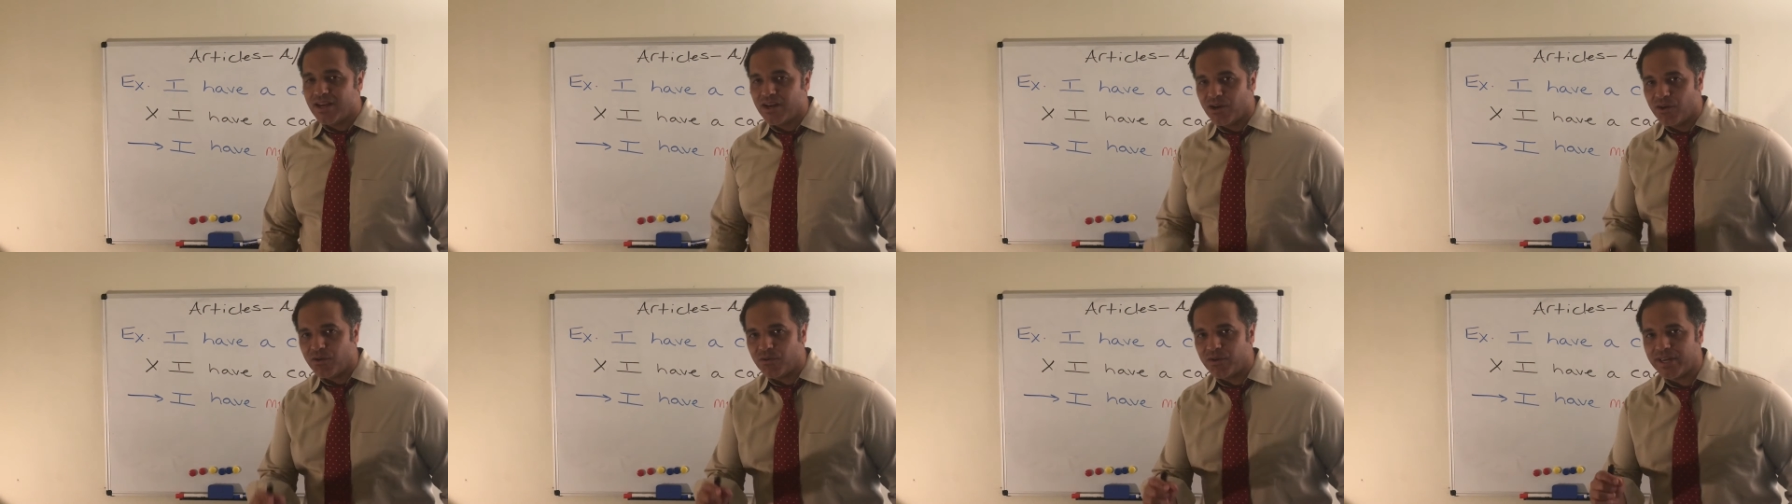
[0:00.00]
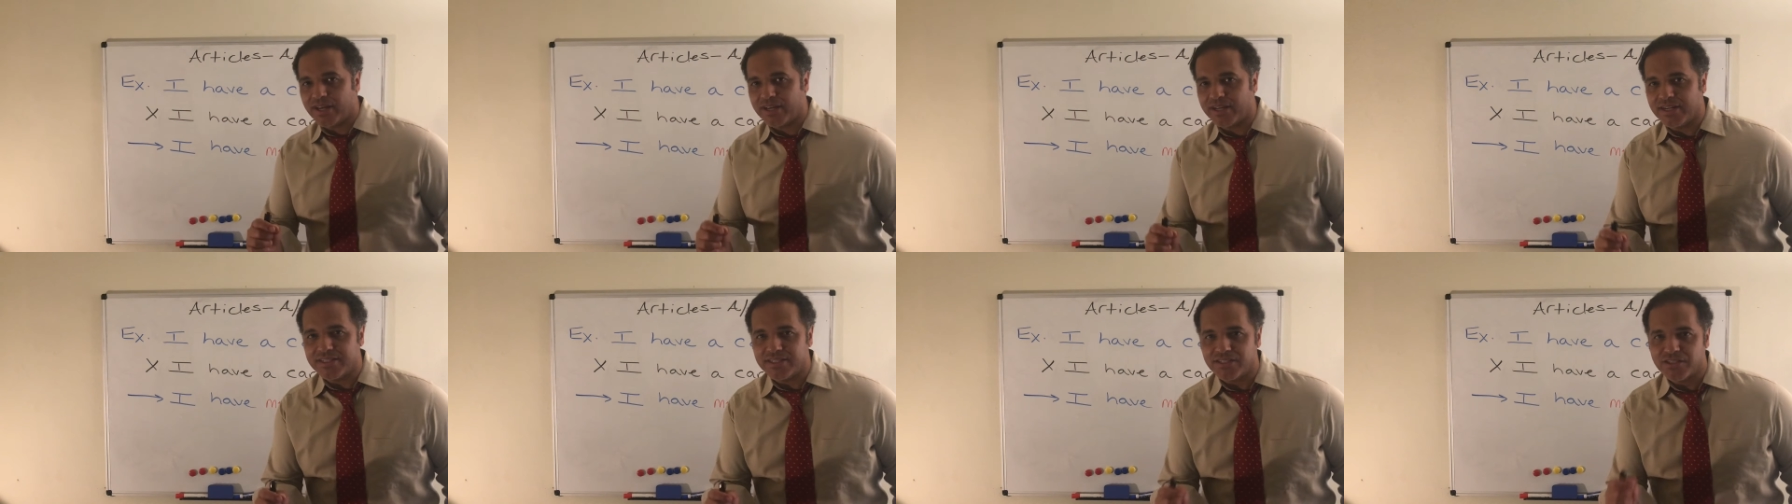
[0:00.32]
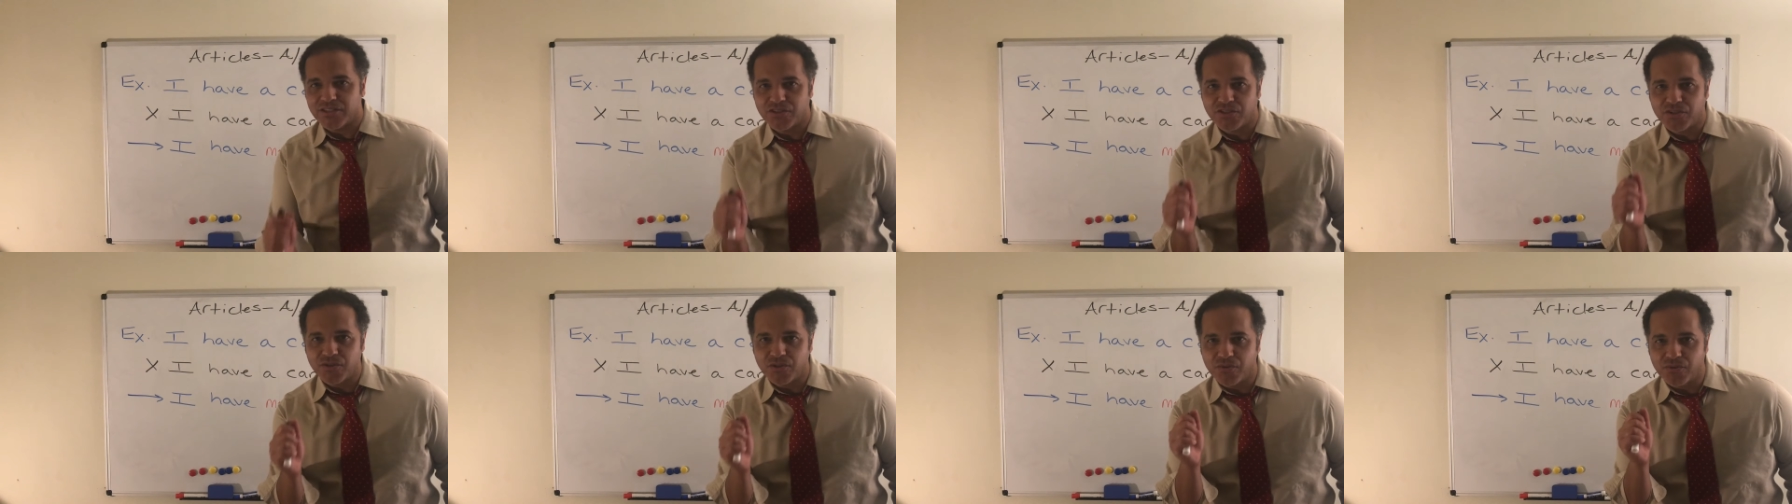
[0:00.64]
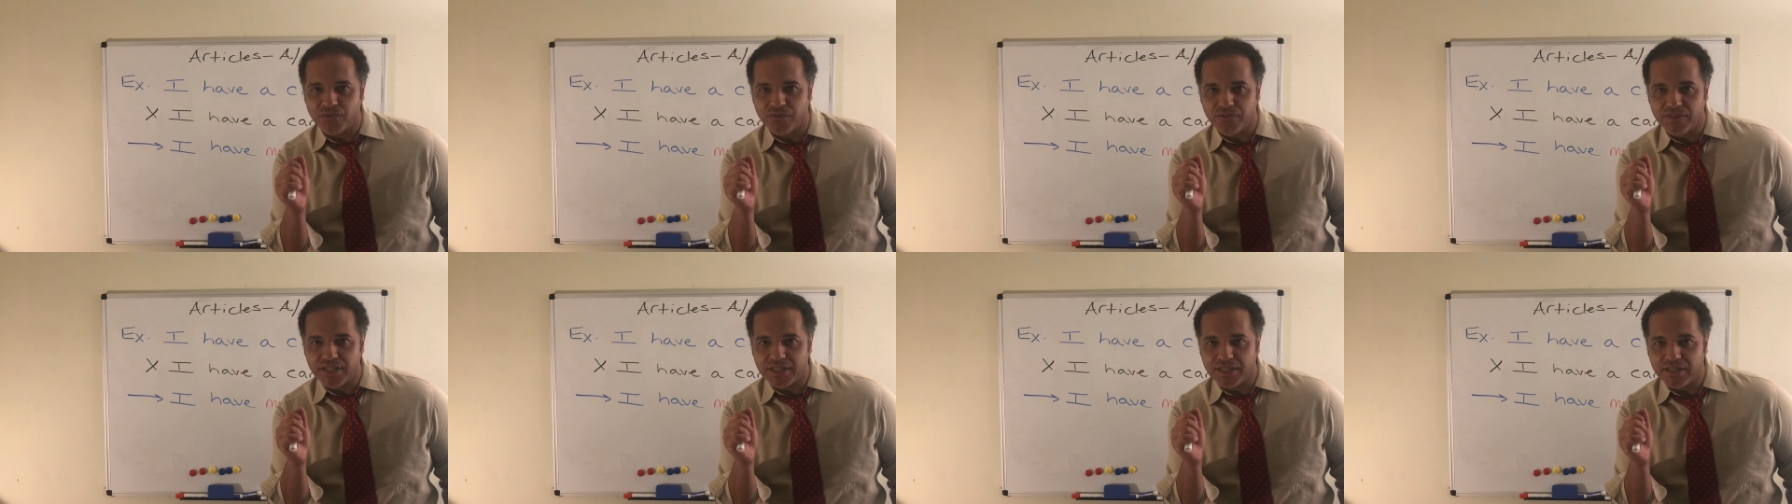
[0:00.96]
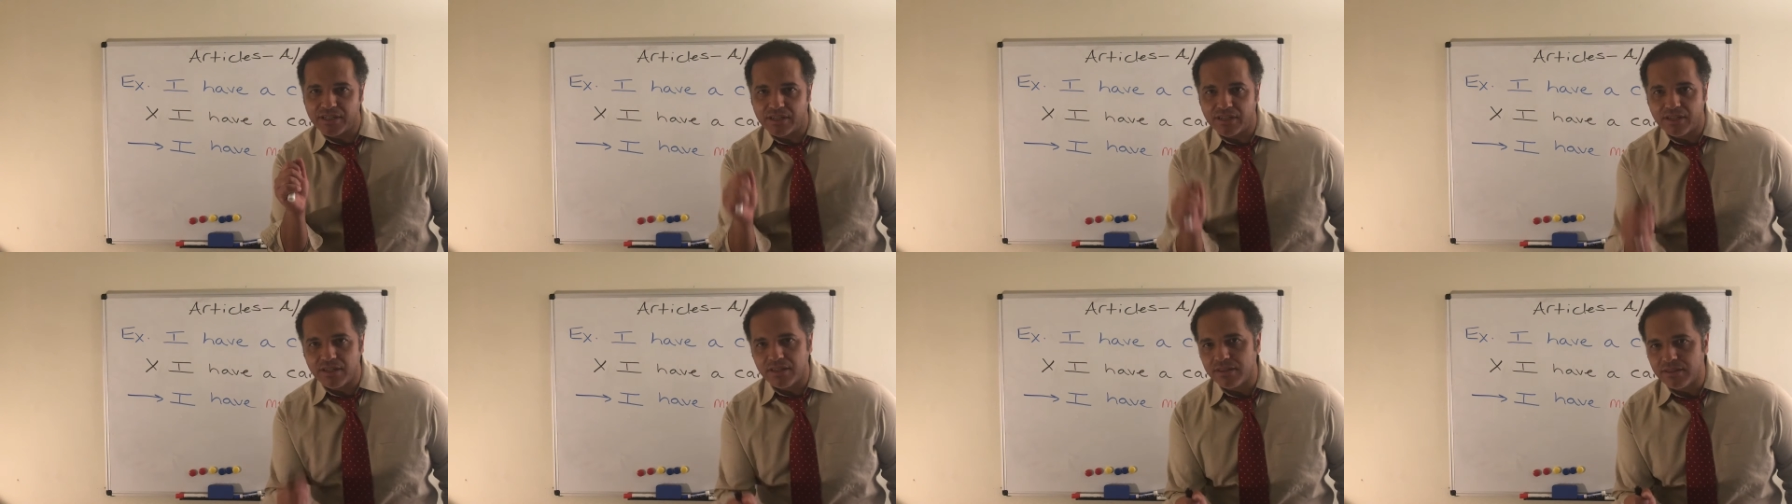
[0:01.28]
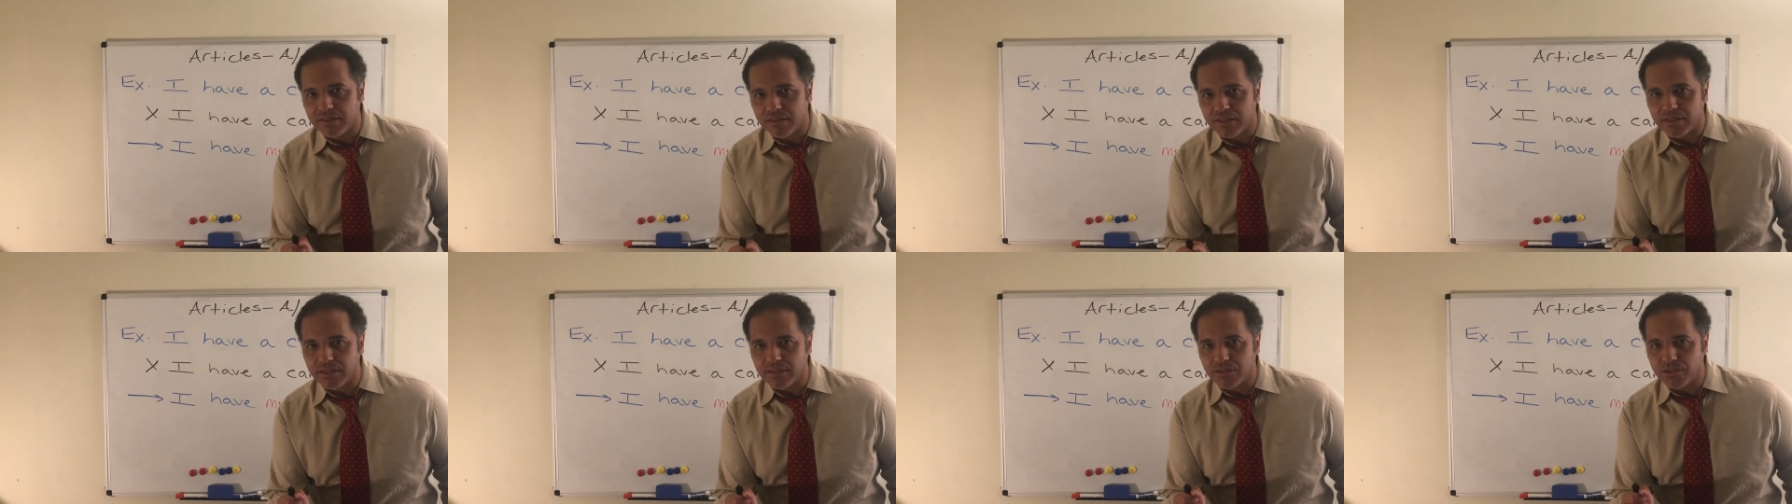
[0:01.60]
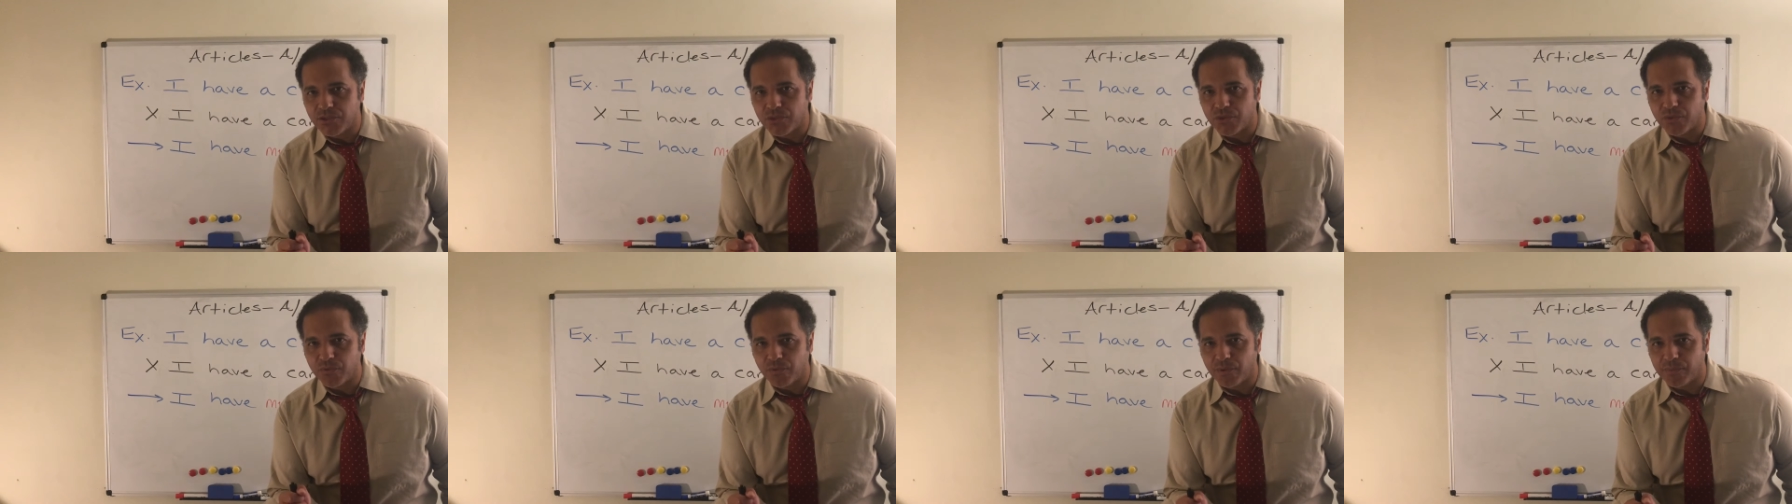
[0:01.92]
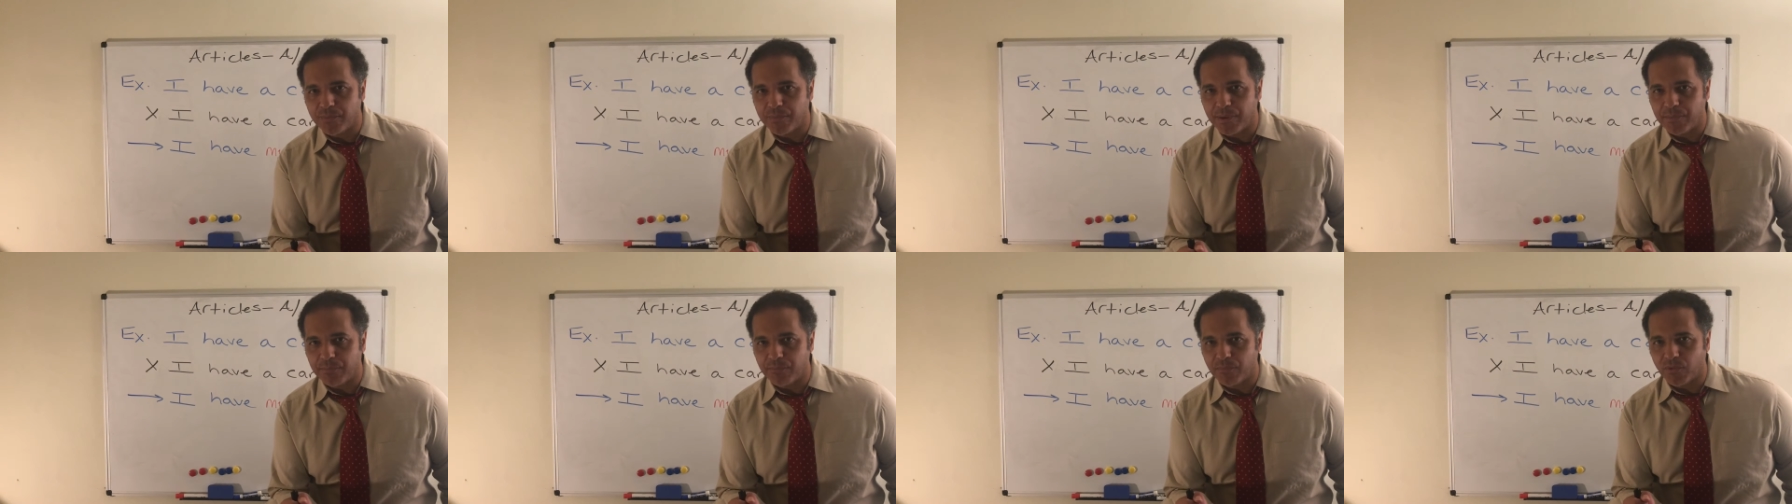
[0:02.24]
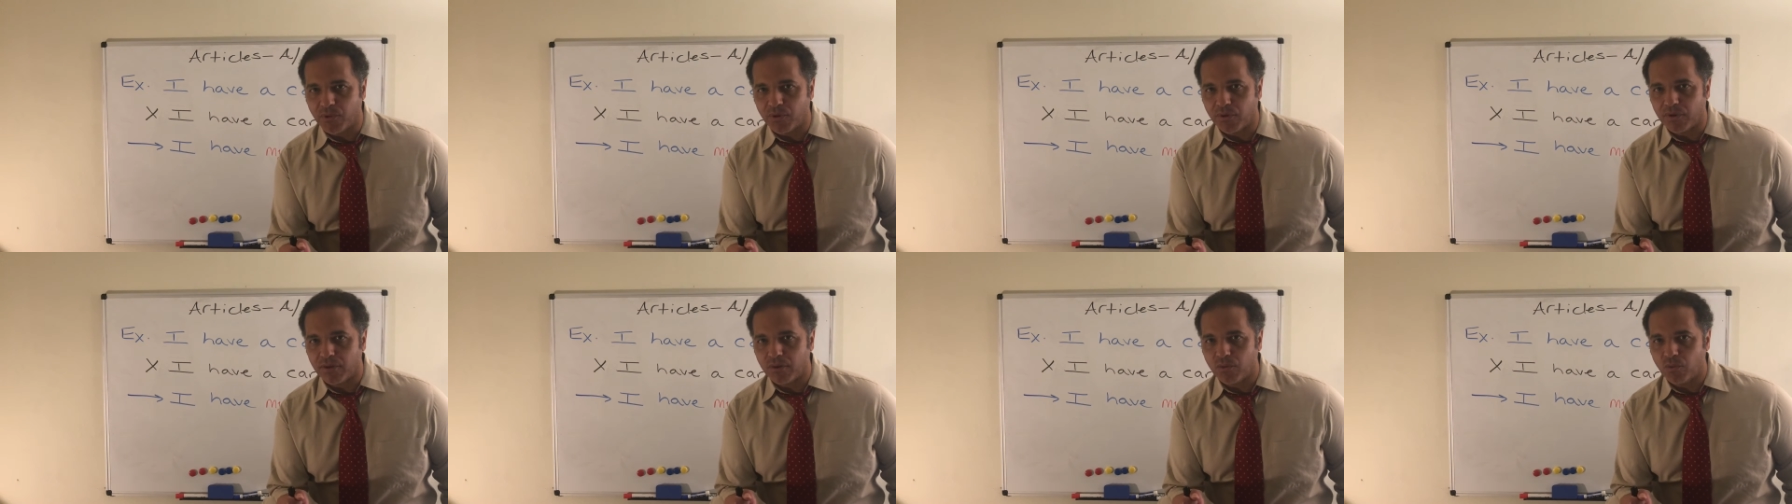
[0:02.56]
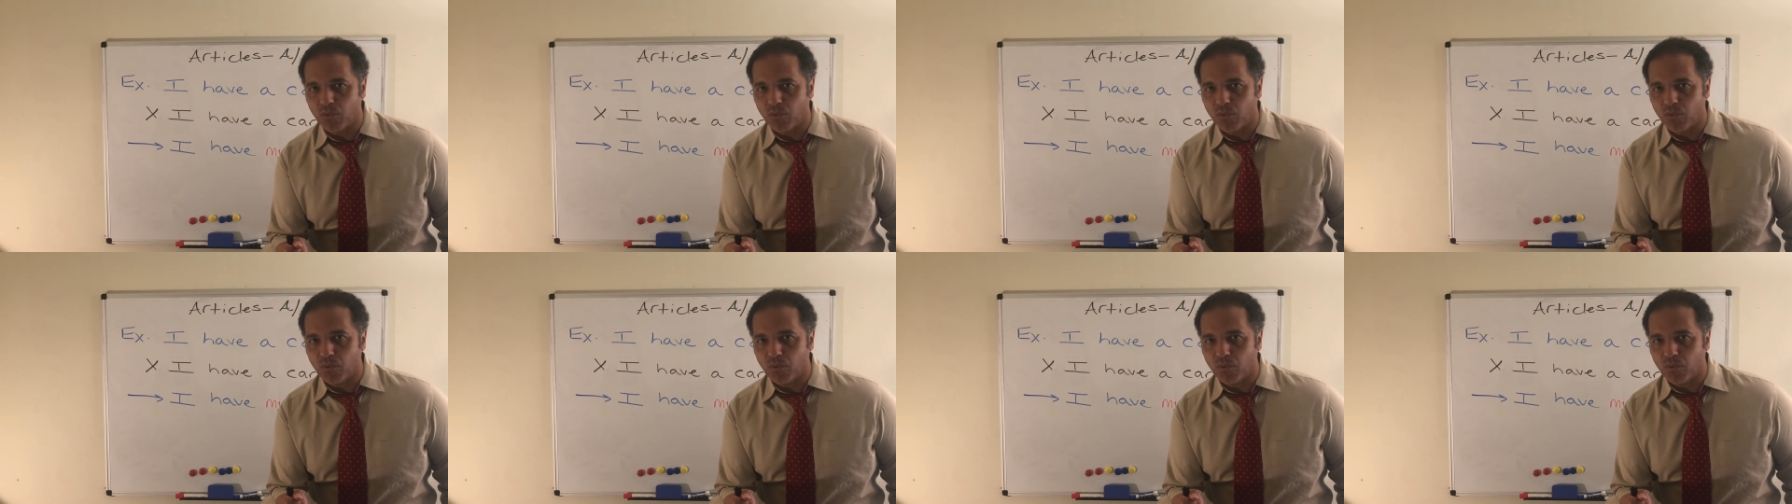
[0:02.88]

Okay guys, so the key thing to remember